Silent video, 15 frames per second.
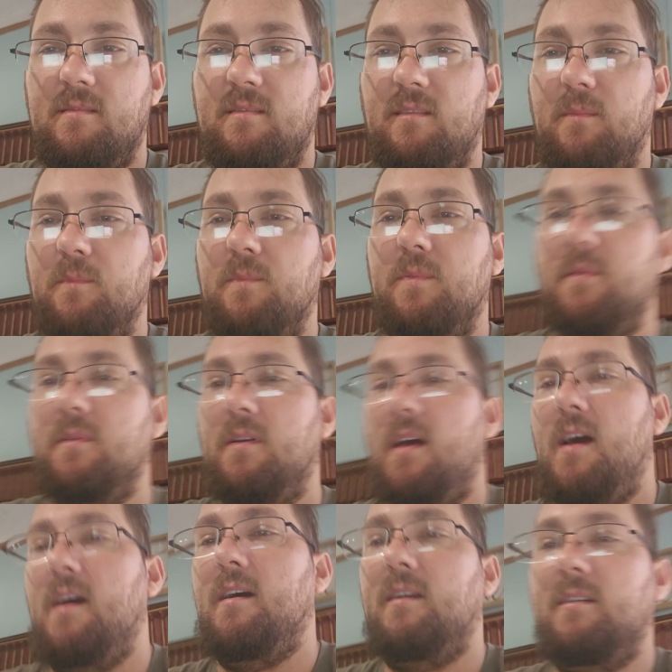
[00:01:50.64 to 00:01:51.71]
some
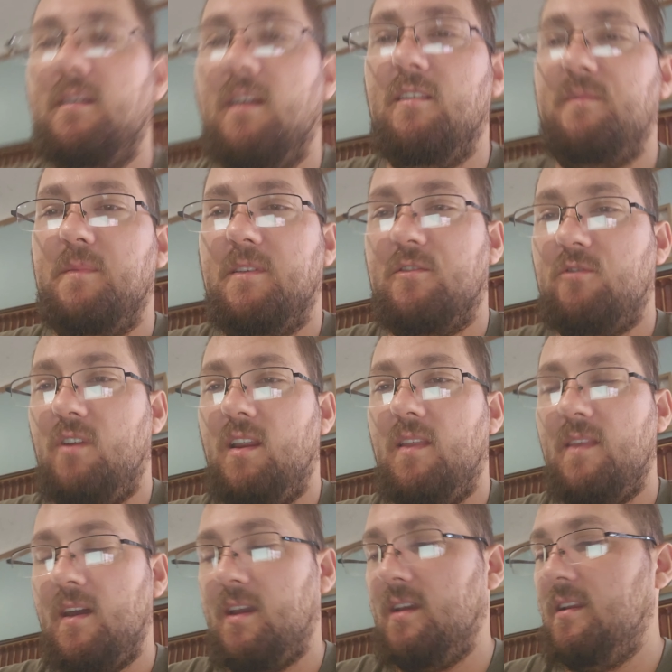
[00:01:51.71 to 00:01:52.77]
gunsmith training
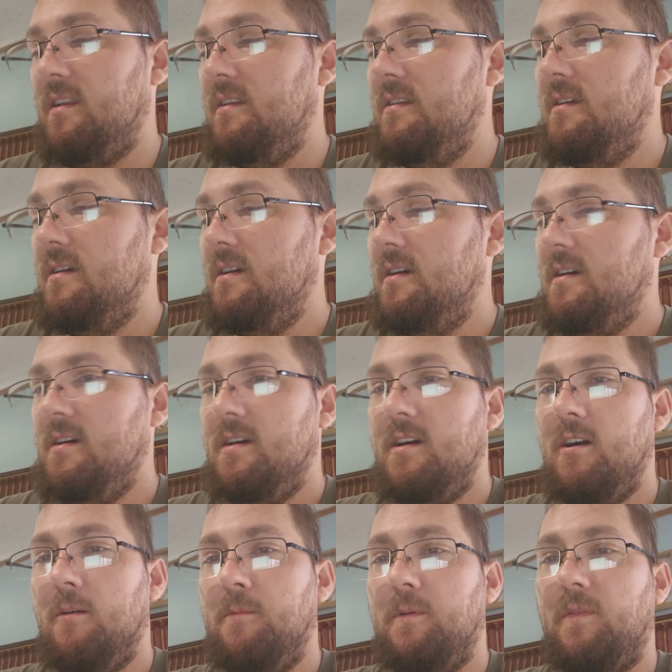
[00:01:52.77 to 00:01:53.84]
that could
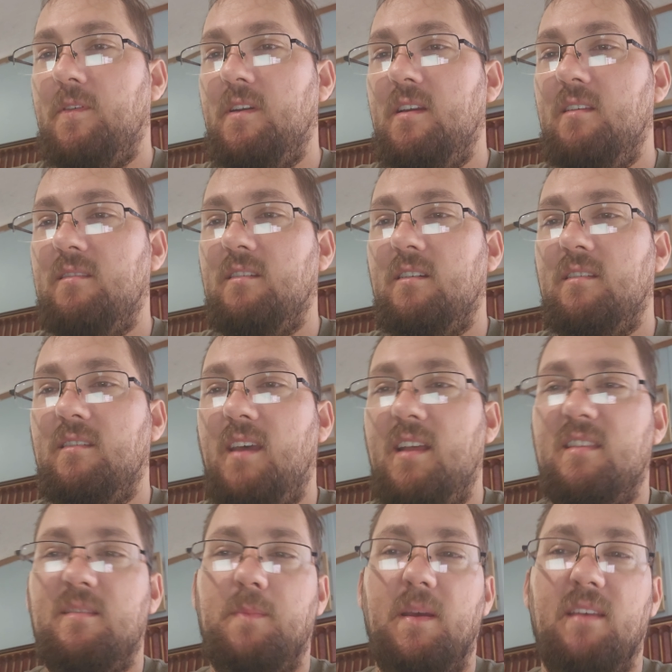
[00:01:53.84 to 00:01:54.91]
help with these is
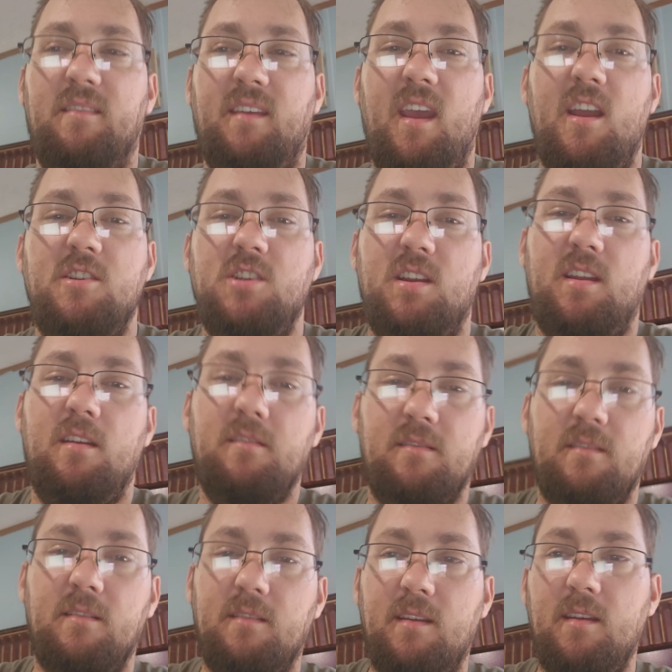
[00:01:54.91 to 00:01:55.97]
headspace gauging
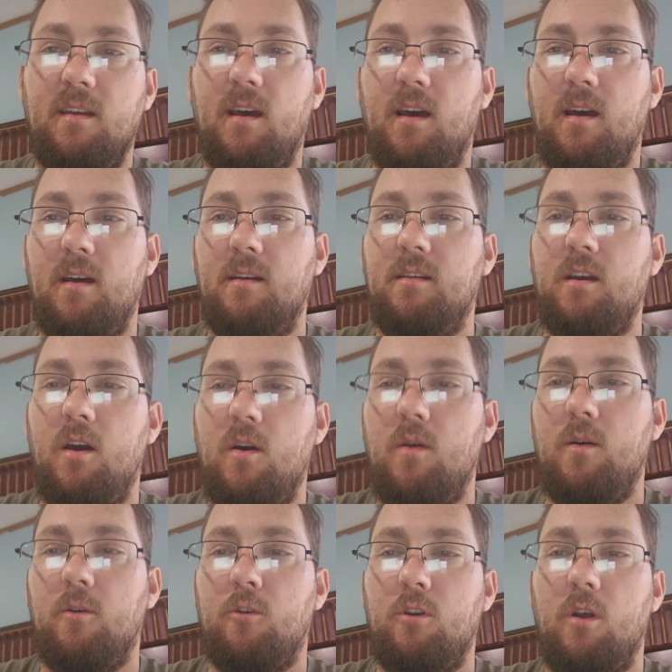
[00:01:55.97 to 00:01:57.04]
using
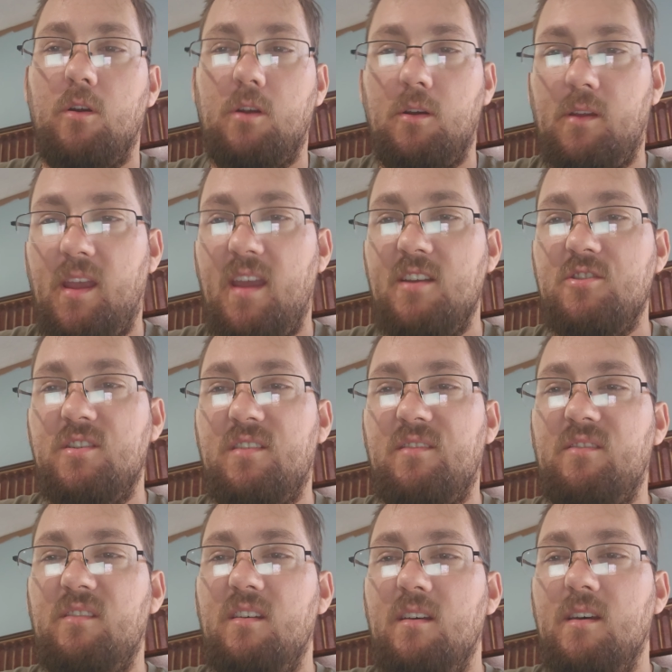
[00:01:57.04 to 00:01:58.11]
go or no-go
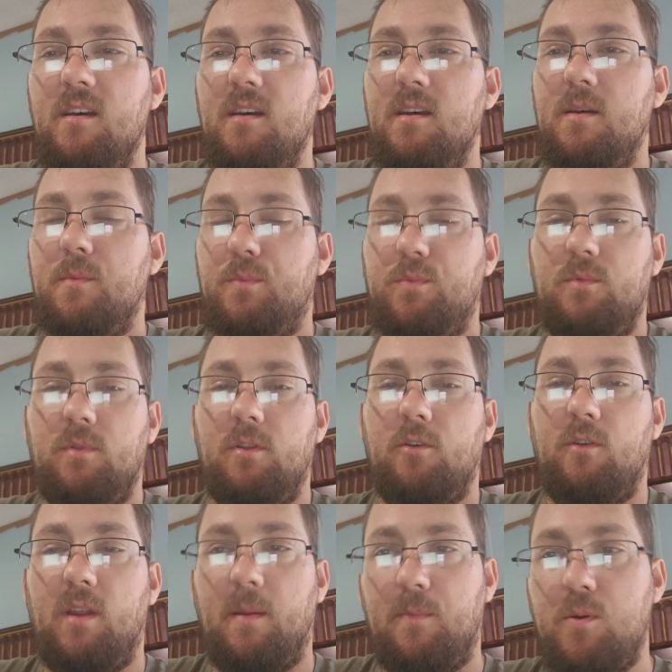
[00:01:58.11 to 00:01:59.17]
gauges,
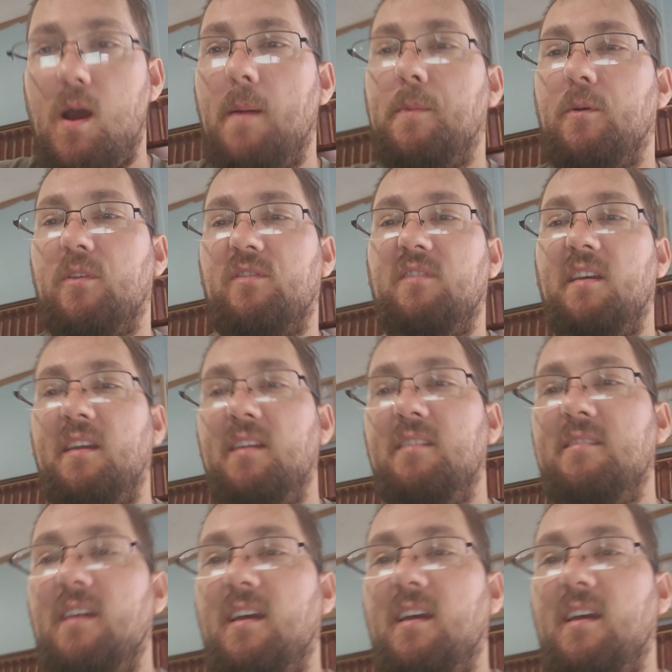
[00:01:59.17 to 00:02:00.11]
learning proper staking